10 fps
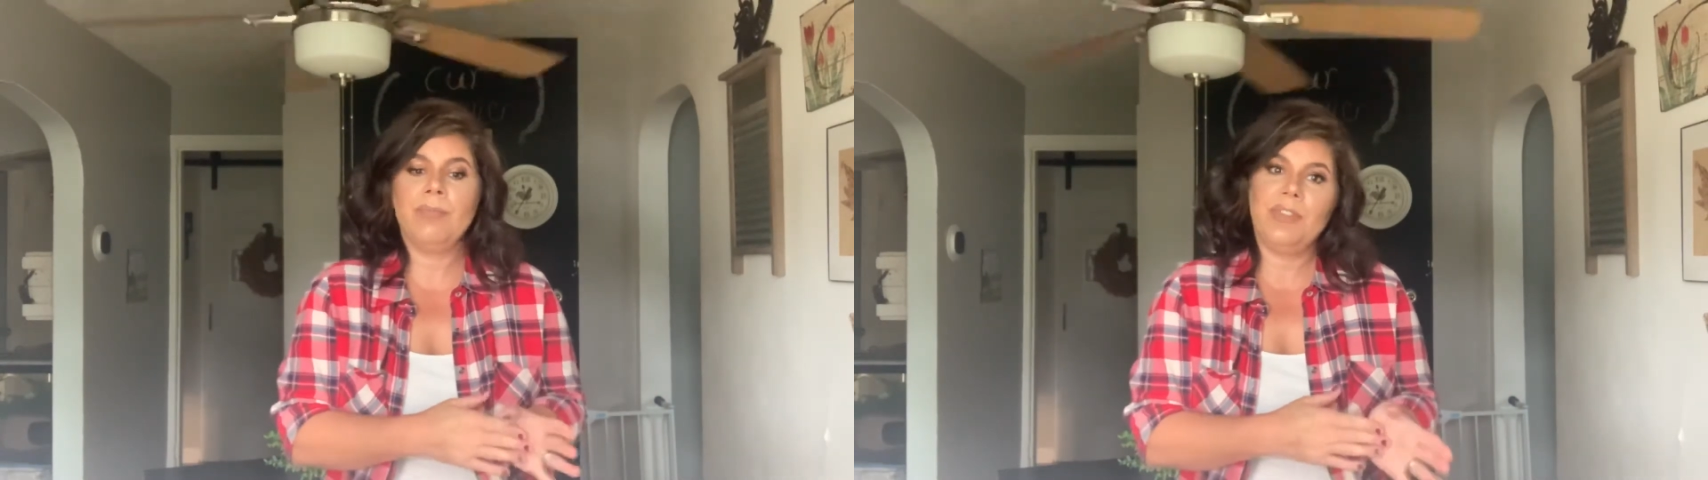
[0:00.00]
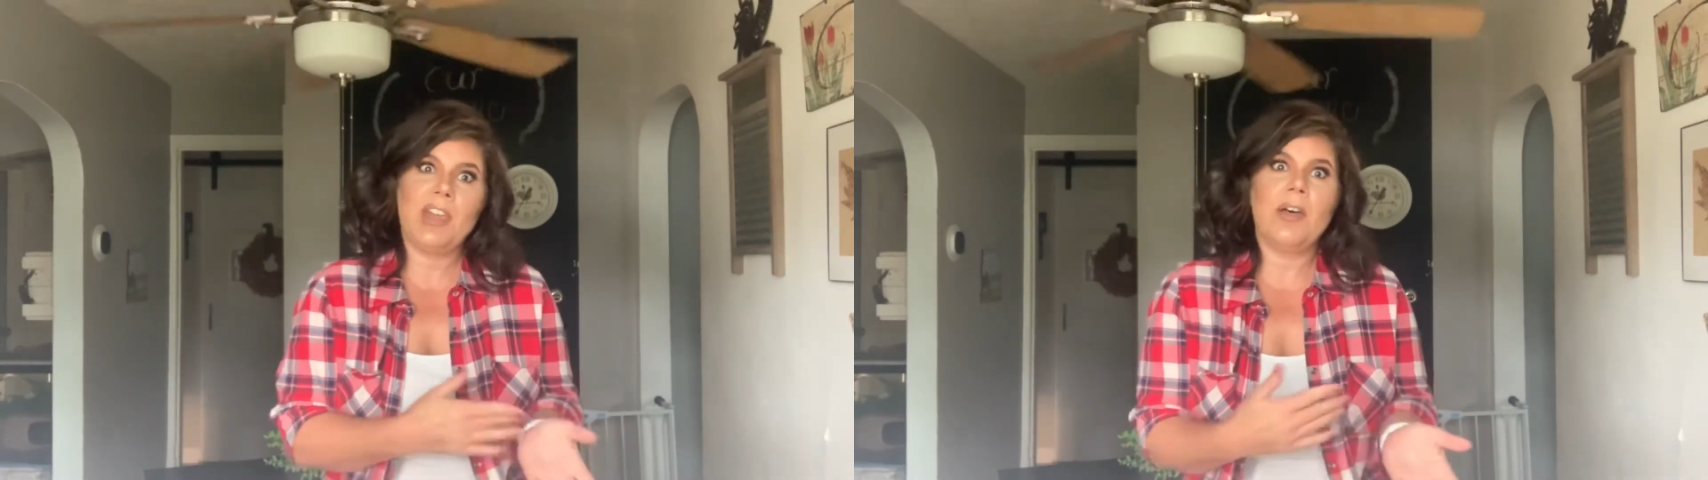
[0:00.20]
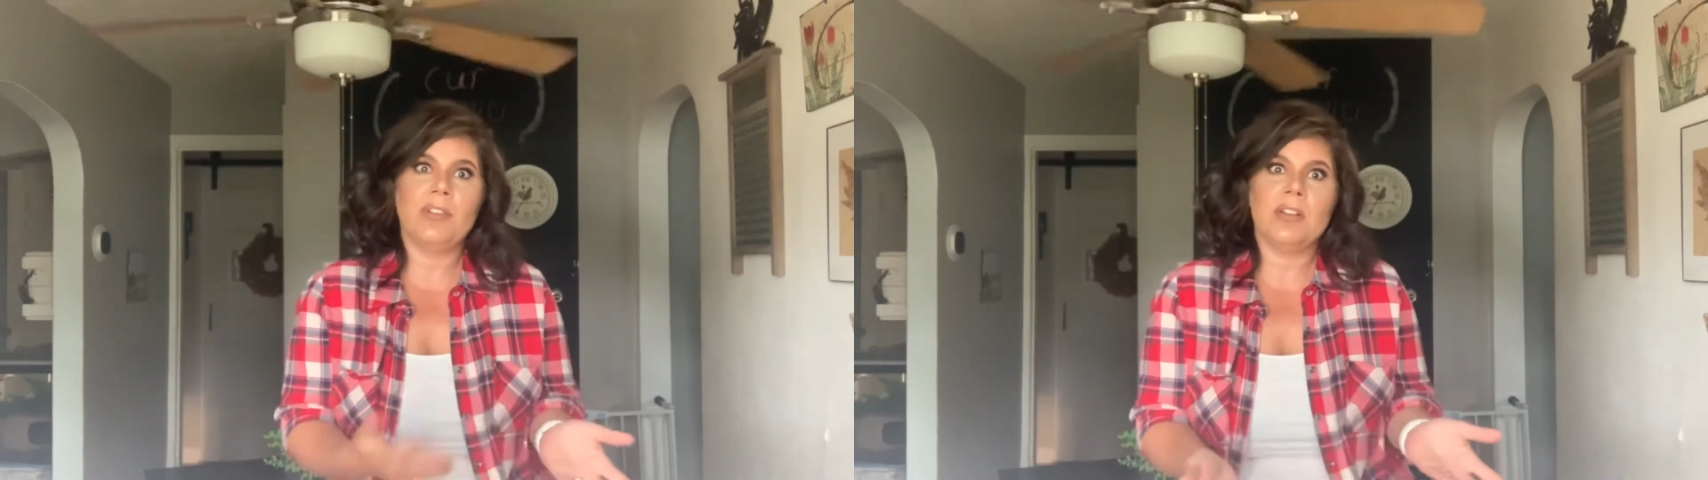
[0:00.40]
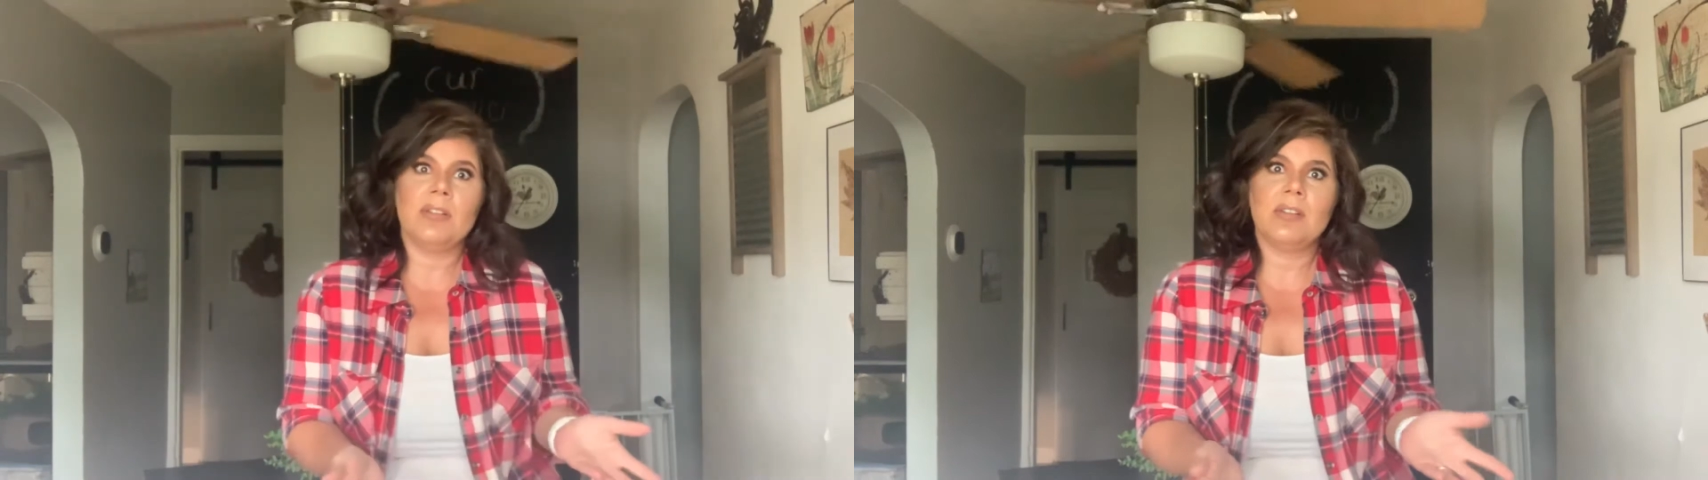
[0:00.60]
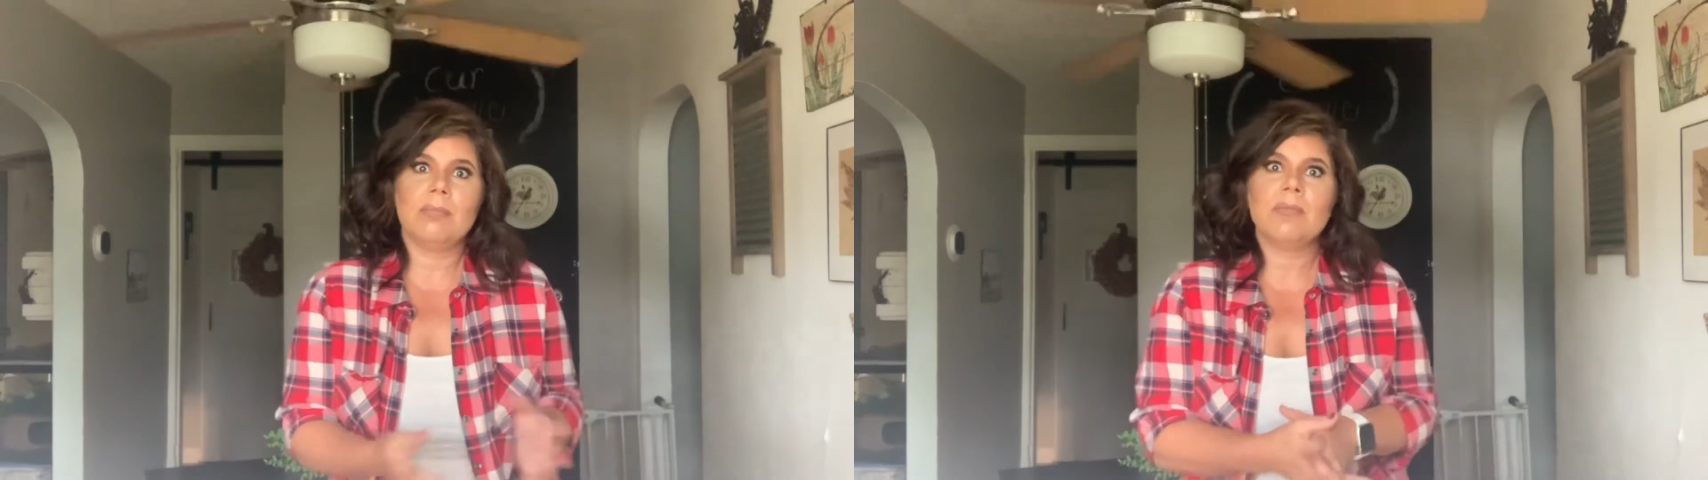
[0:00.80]

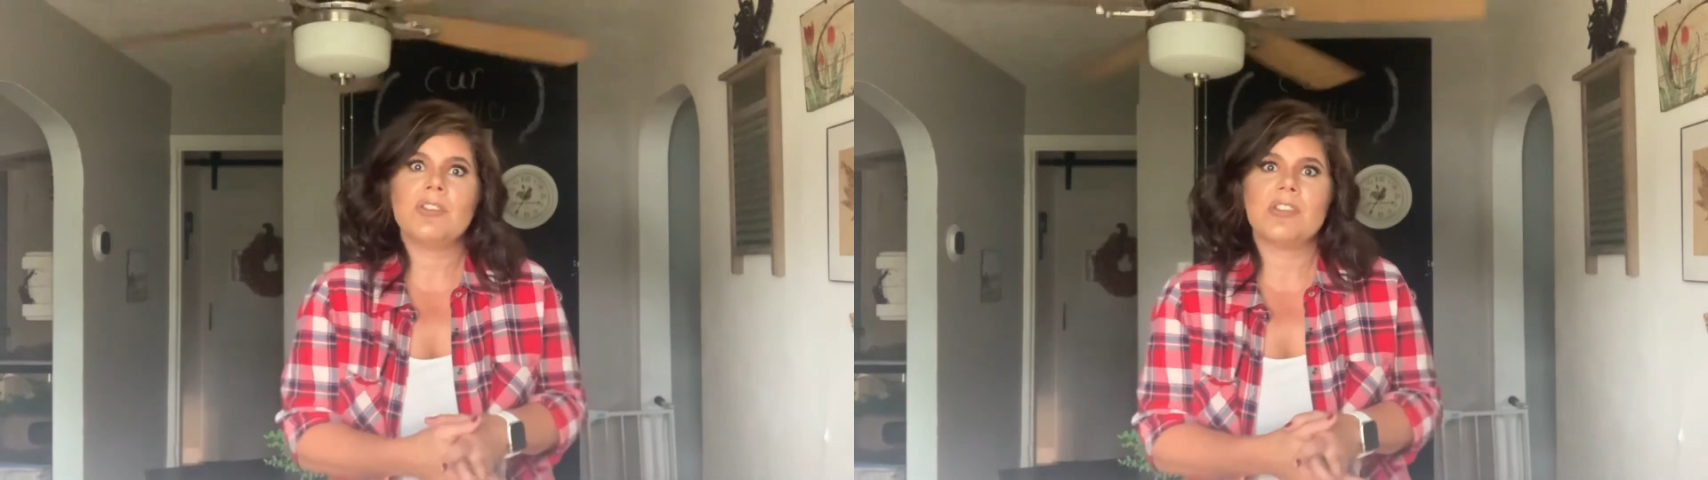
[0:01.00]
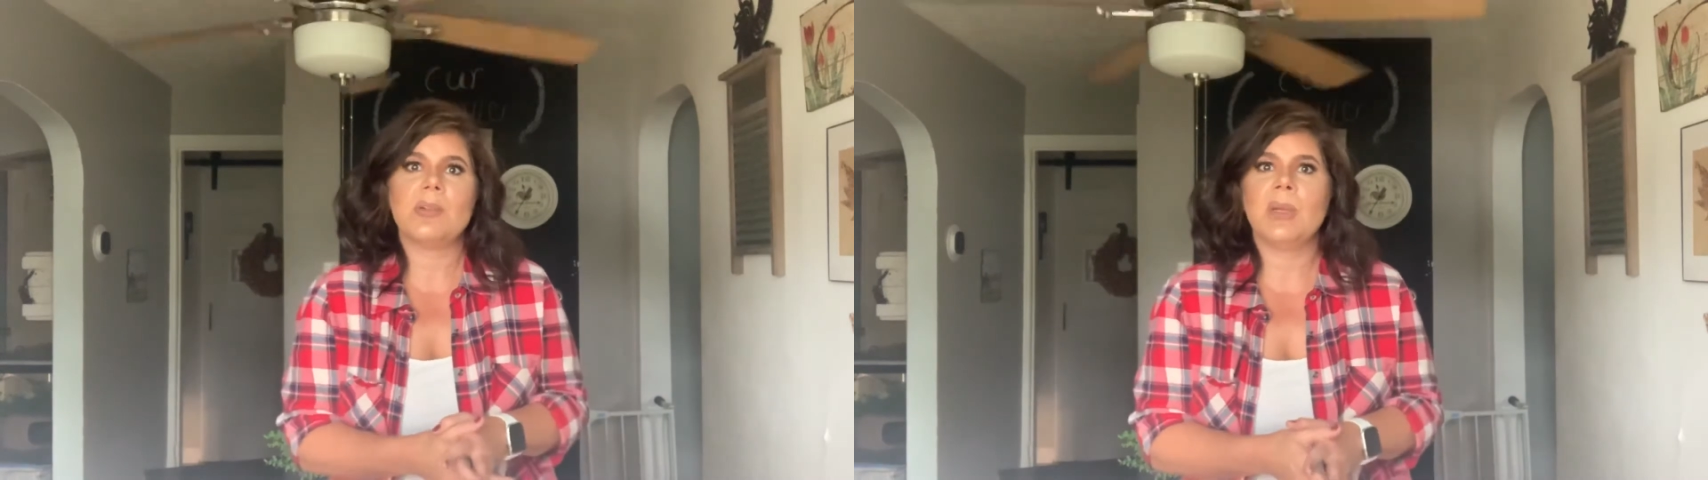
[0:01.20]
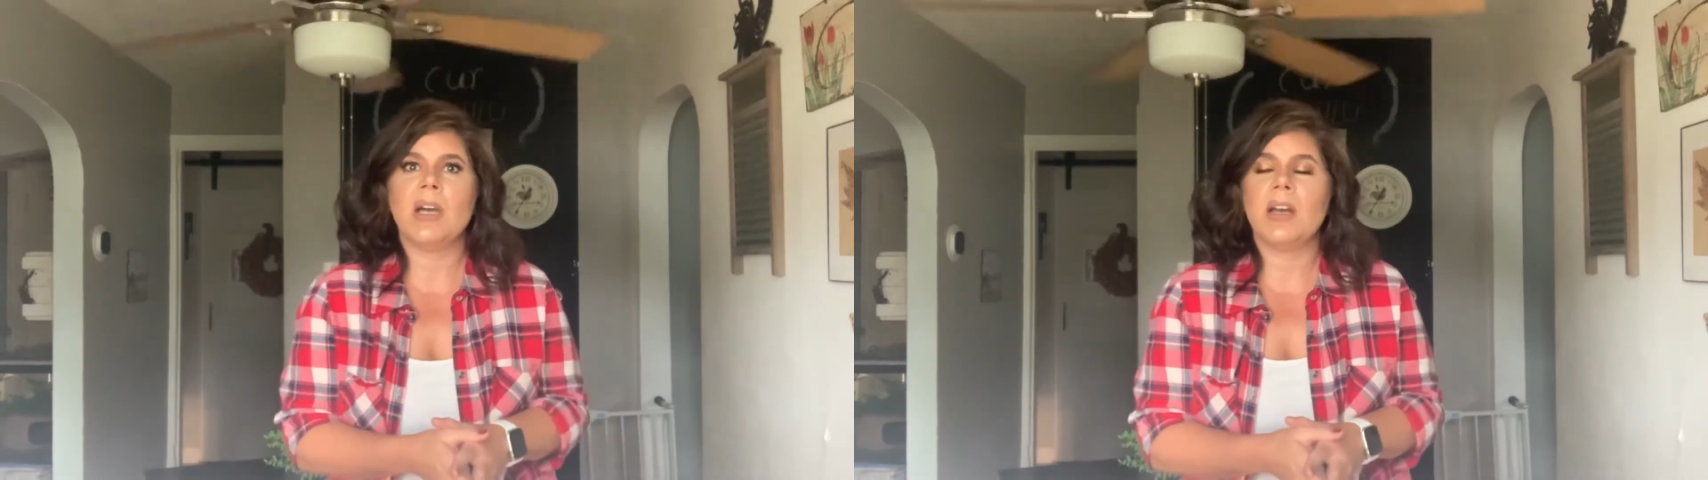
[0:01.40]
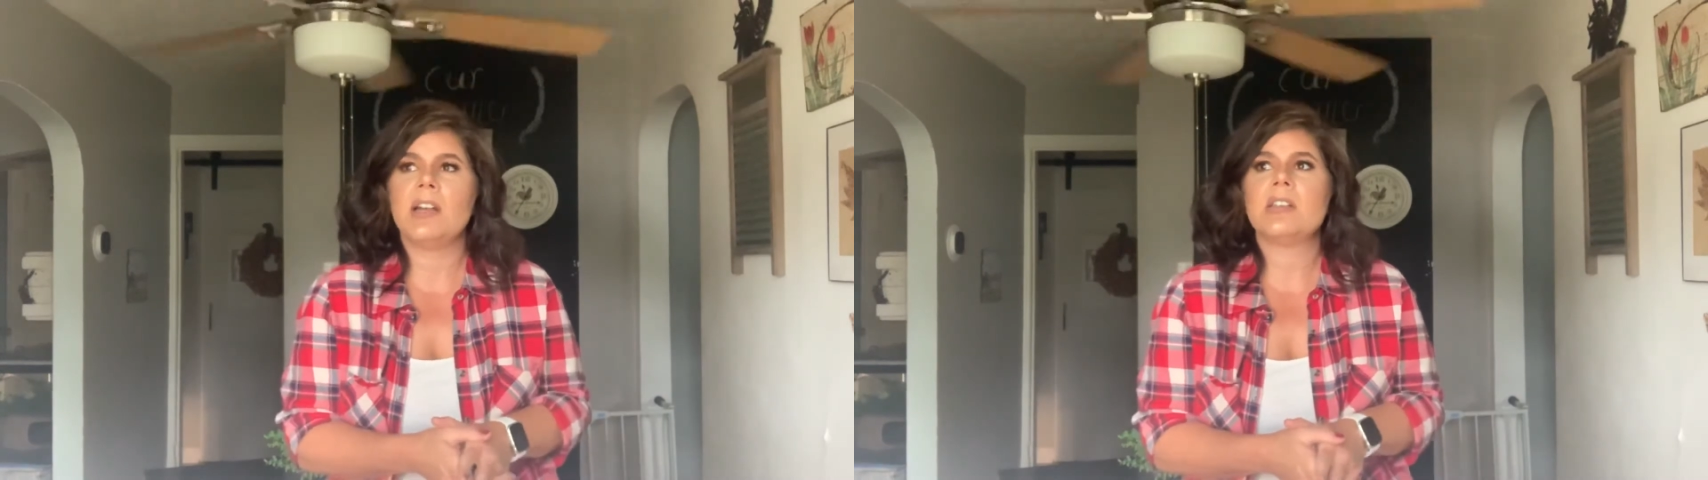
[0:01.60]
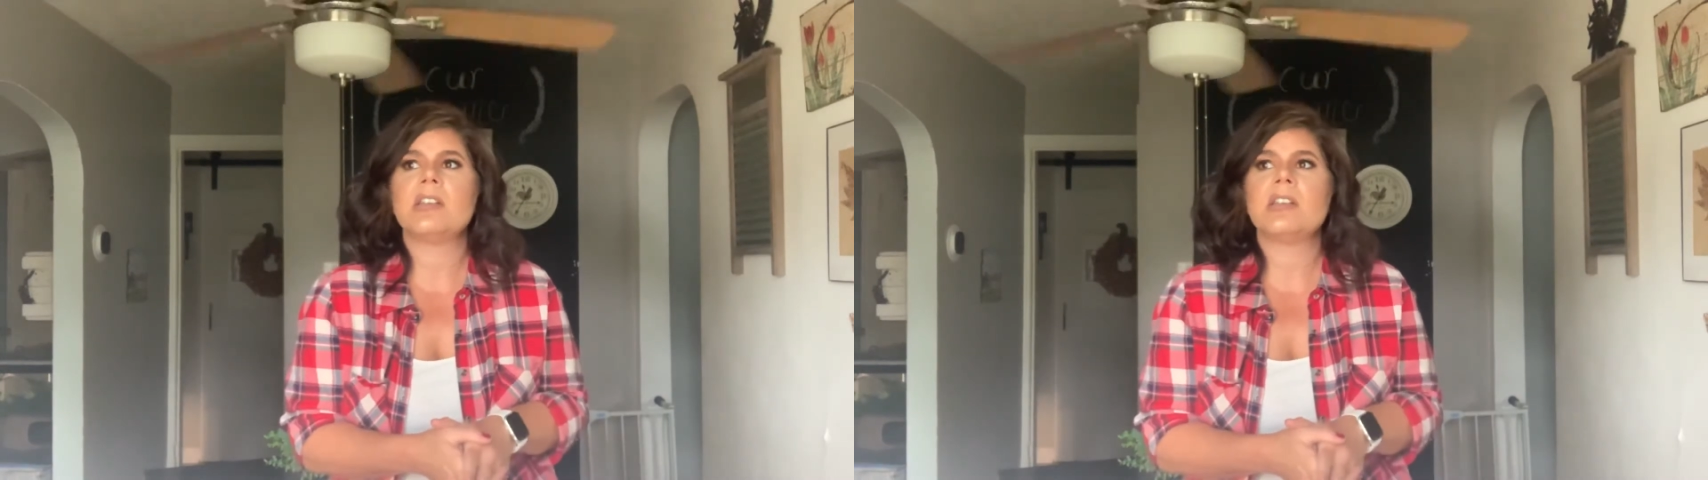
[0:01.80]
Thousands, just to be honest.